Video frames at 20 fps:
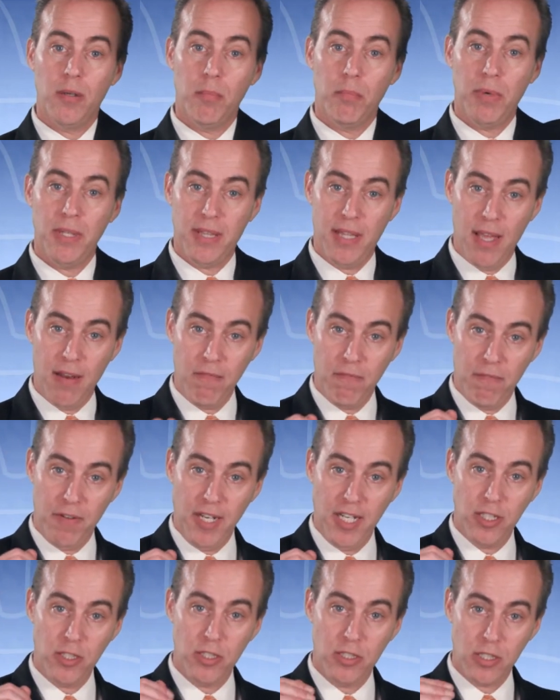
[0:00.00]
but then
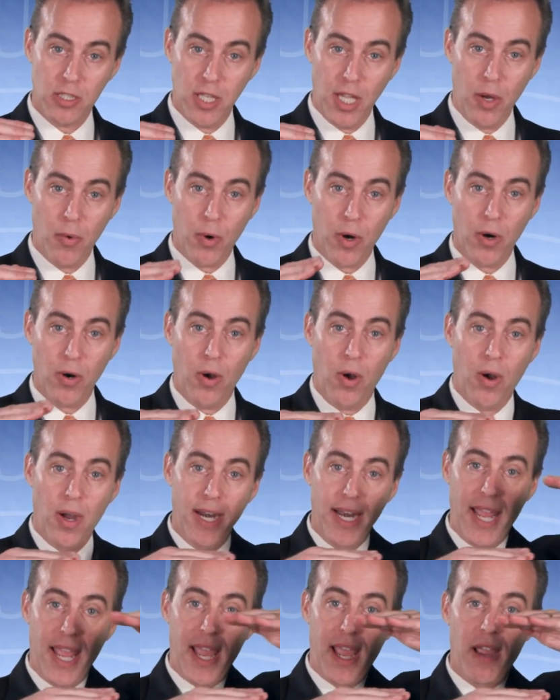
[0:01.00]
finishes lower,
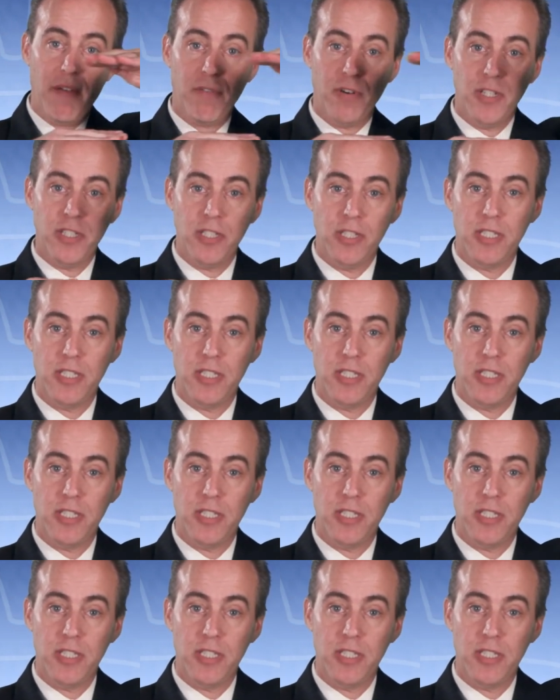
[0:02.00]
on average,